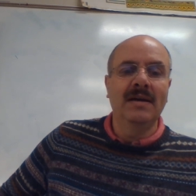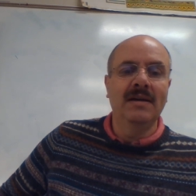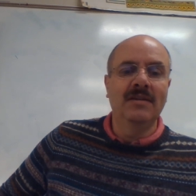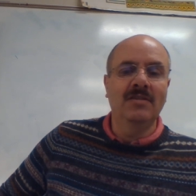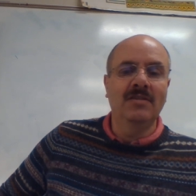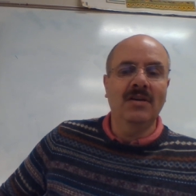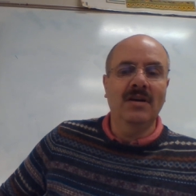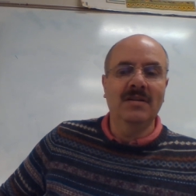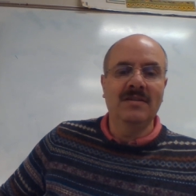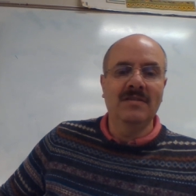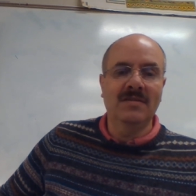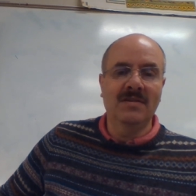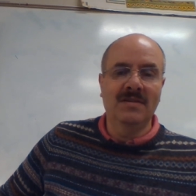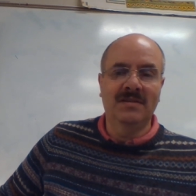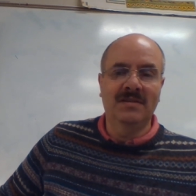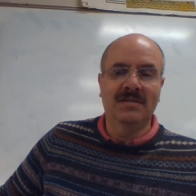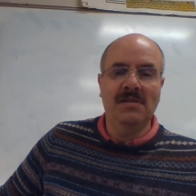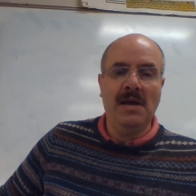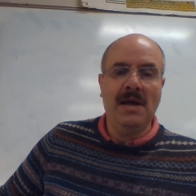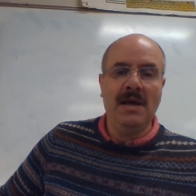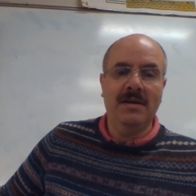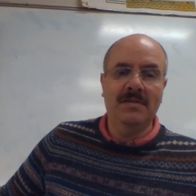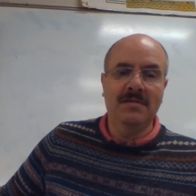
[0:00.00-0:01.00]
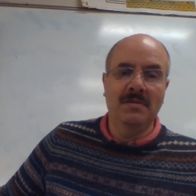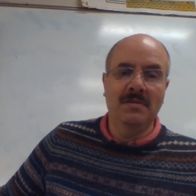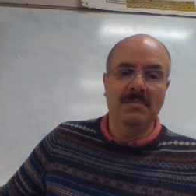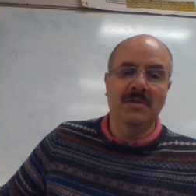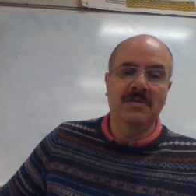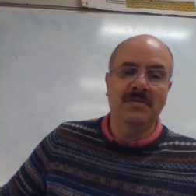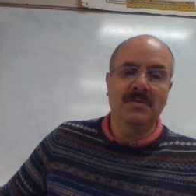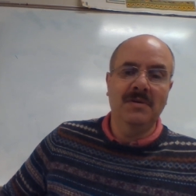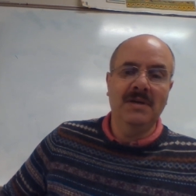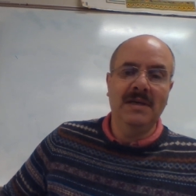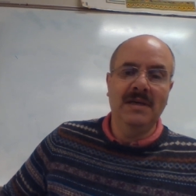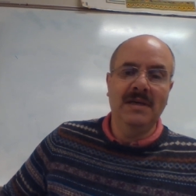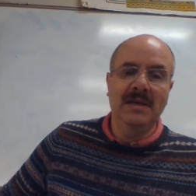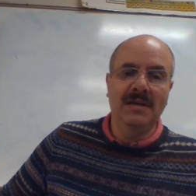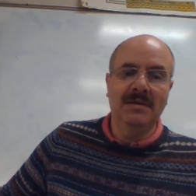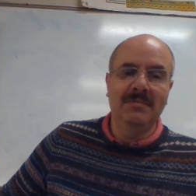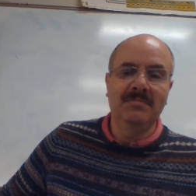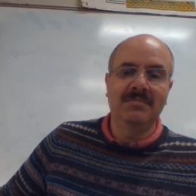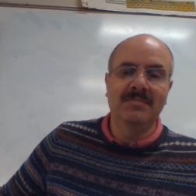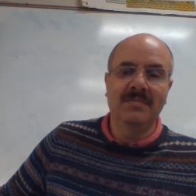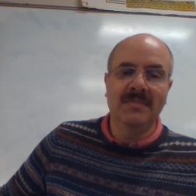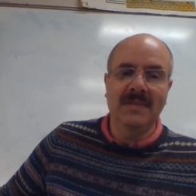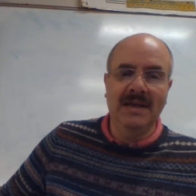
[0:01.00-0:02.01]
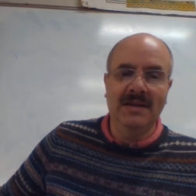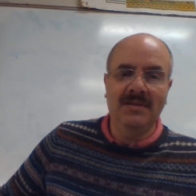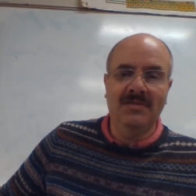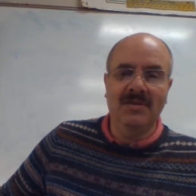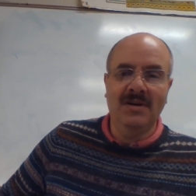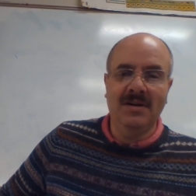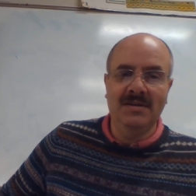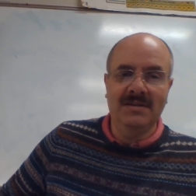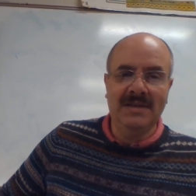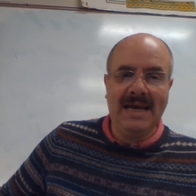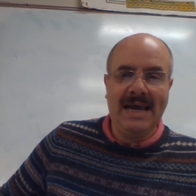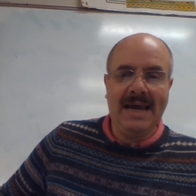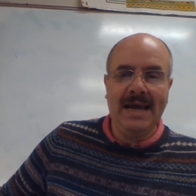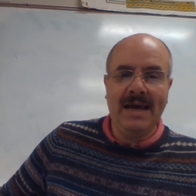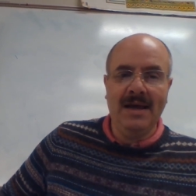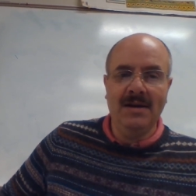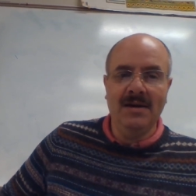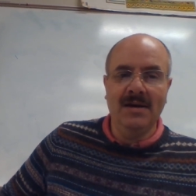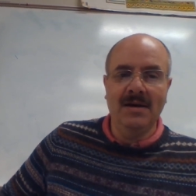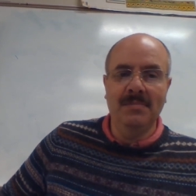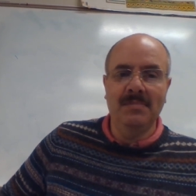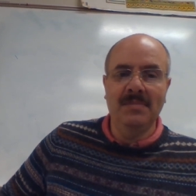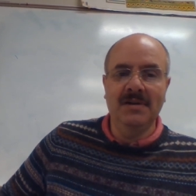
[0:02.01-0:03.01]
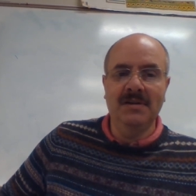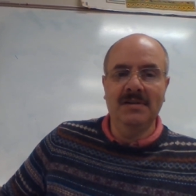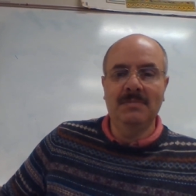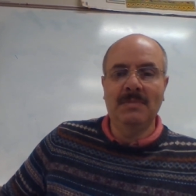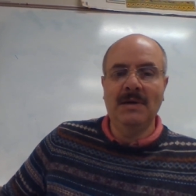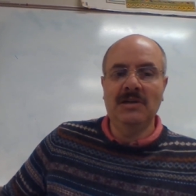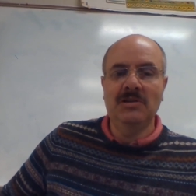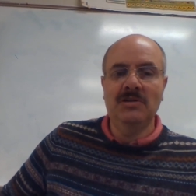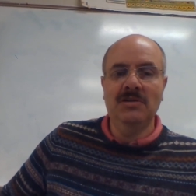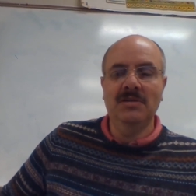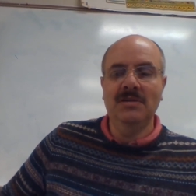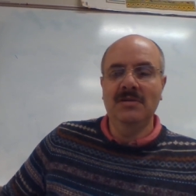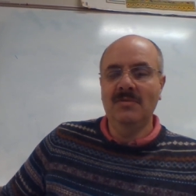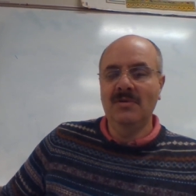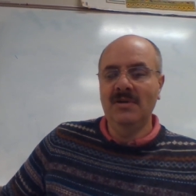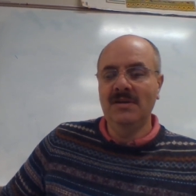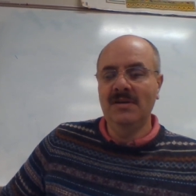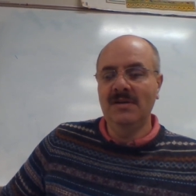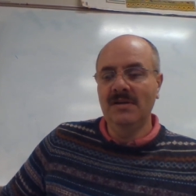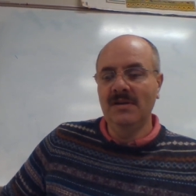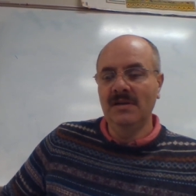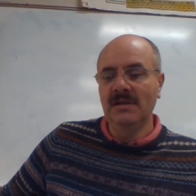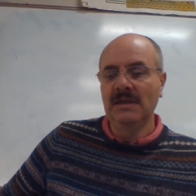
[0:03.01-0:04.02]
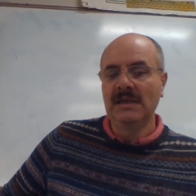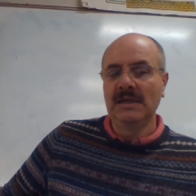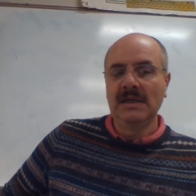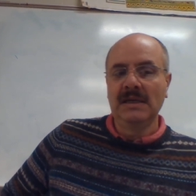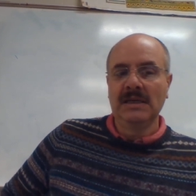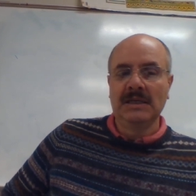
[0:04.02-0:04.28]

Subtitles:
It's all these little snacks in between that start to add up, and especially when they're